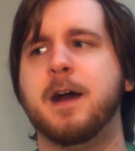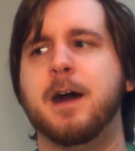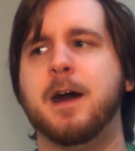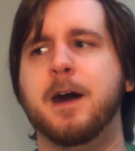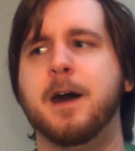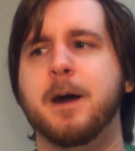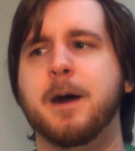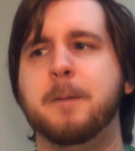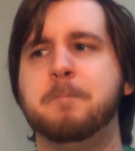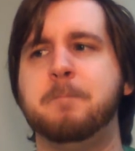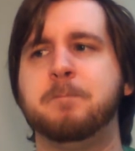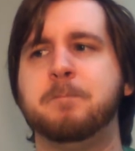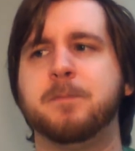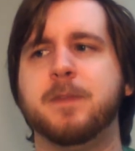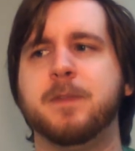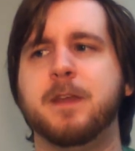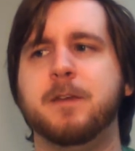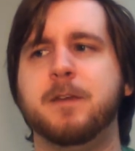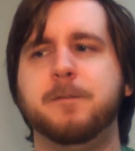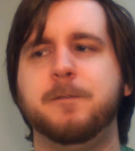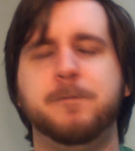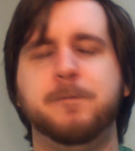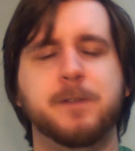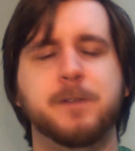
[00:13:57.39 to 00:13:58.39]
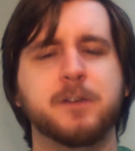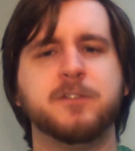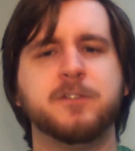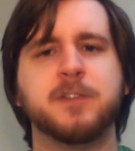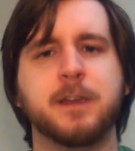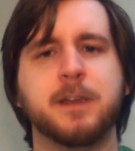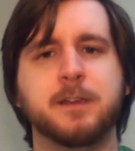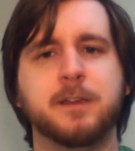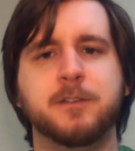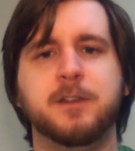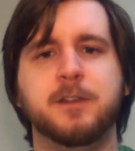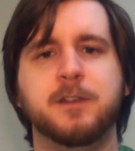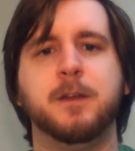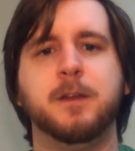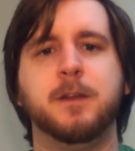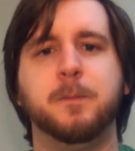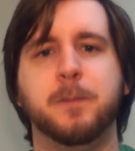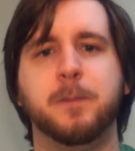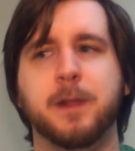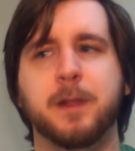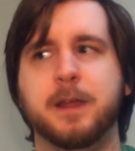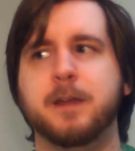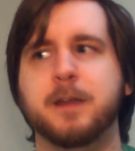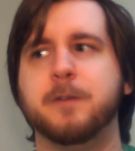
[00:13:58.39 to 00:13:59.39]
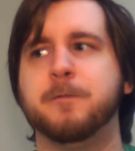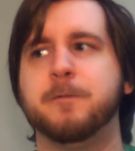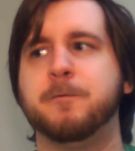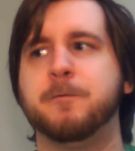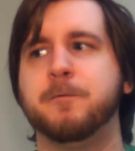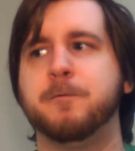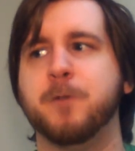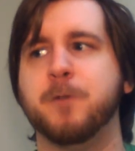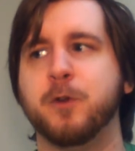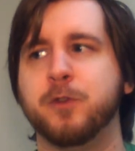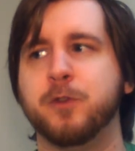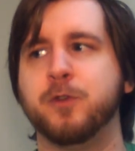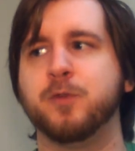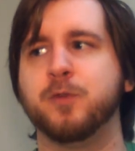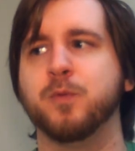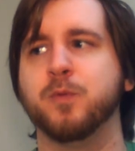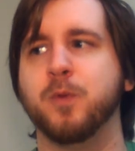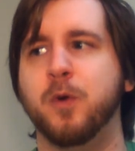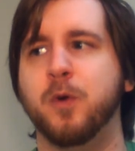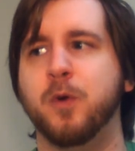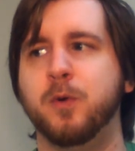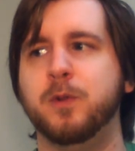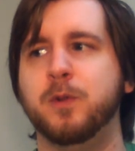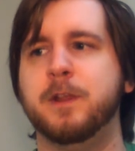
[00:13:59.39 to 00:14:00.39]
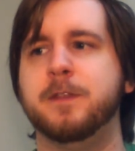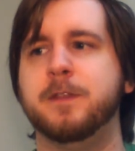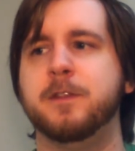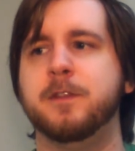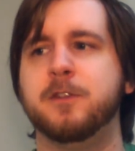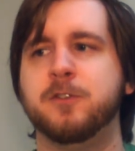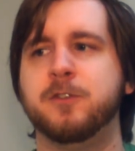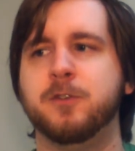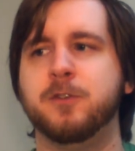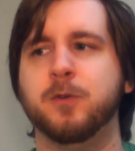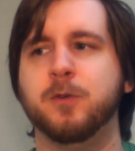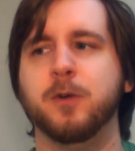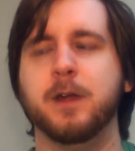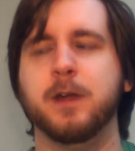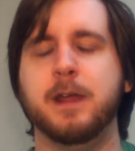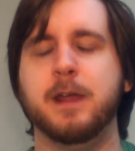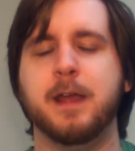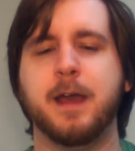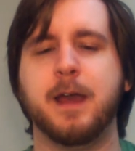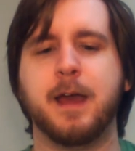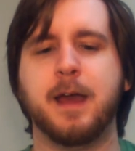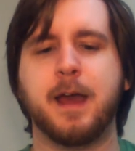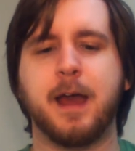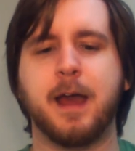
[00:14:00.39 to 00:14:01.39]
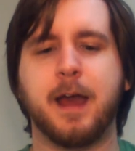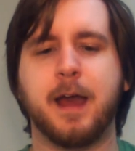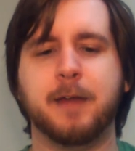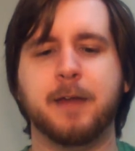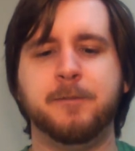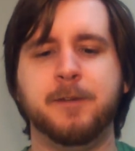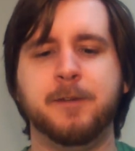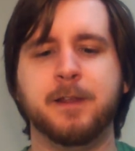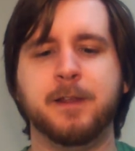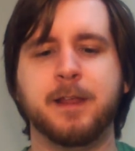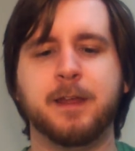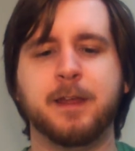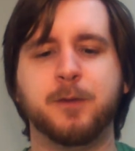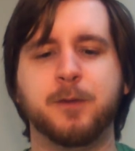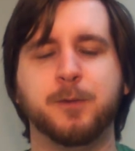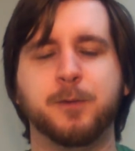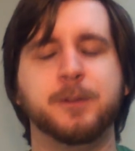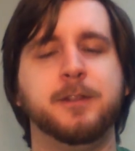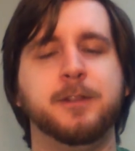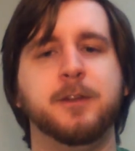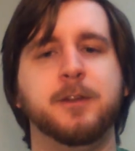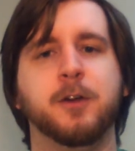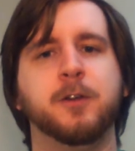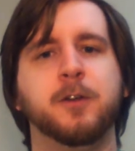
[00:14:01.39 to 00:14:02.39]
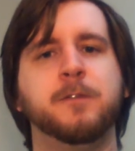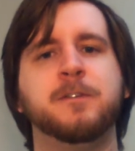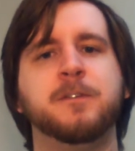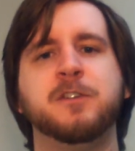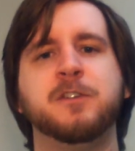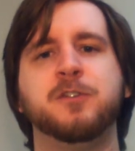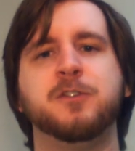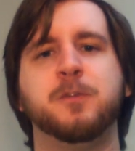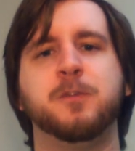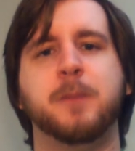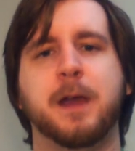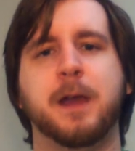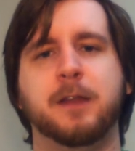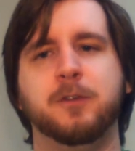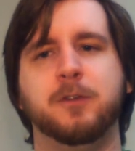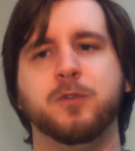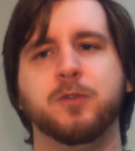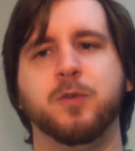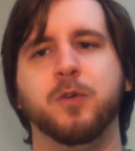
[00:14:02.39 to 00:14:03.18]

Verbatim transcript: Um, it feels like she could play a further role in the story. I feel like with the artificial magical